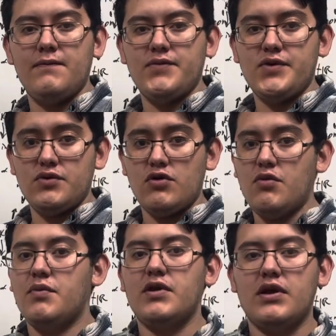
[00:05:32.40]
to
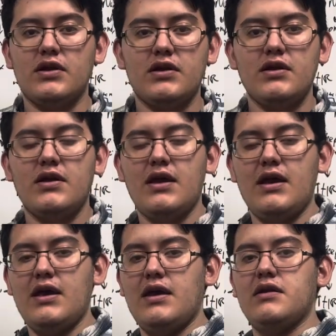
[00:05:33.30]
troponin,
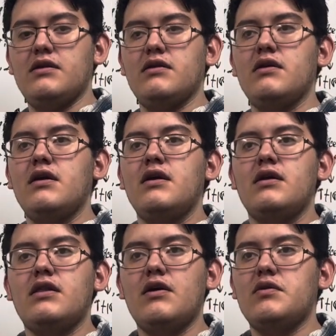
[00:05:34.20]
and
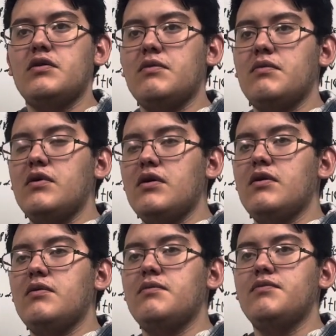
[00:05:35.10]
allowing them
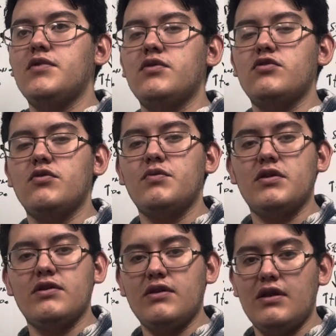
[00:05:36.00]
or
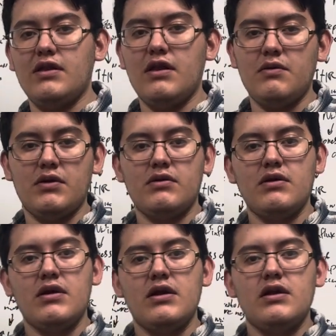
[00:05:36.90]
troponin C, allowing
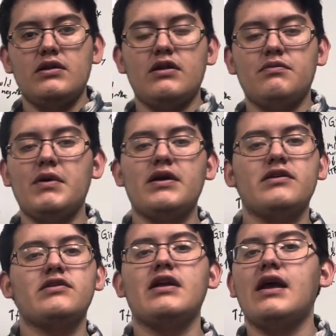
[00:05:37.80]
less
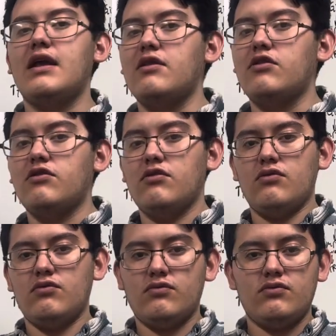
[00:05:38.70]
myosin heads
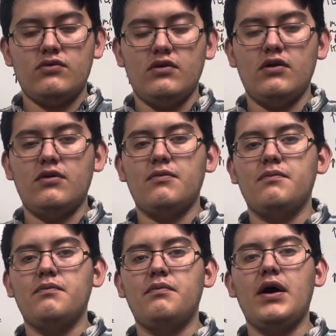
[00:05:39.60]
to
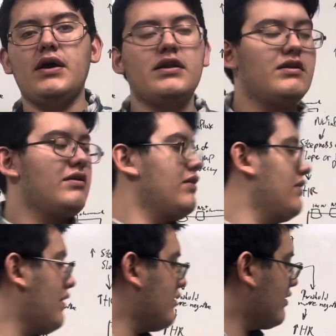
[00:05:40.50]
bind,
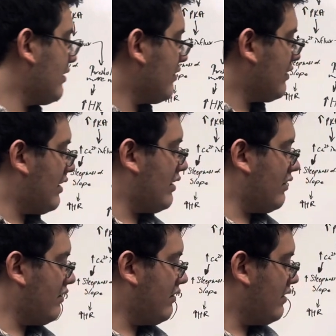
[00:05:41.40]
as you can see
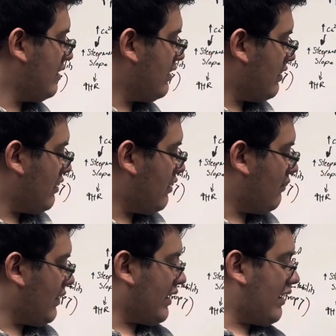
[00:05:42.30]
here.
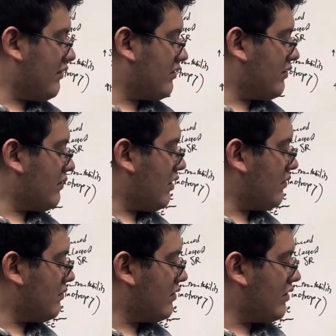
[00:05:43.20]
When calcium
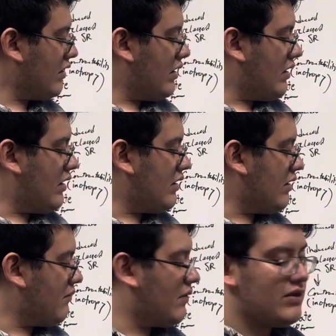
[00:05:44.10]
comes
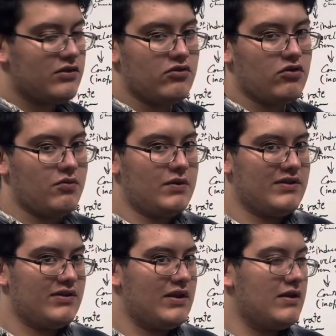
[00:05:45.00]
and binds to troponin
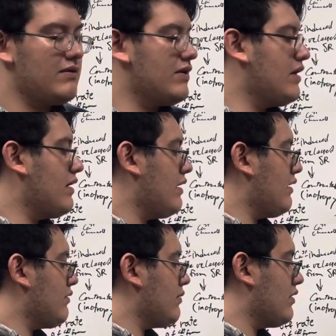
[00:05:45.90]
C,
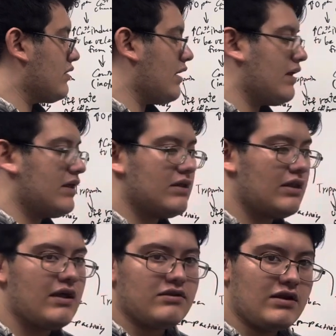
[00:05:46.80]
as we looked at in the
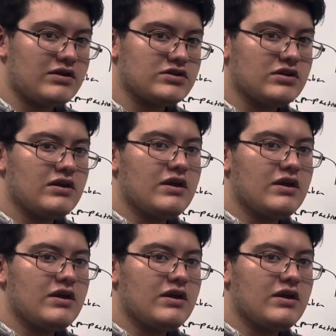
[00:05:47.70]
last section,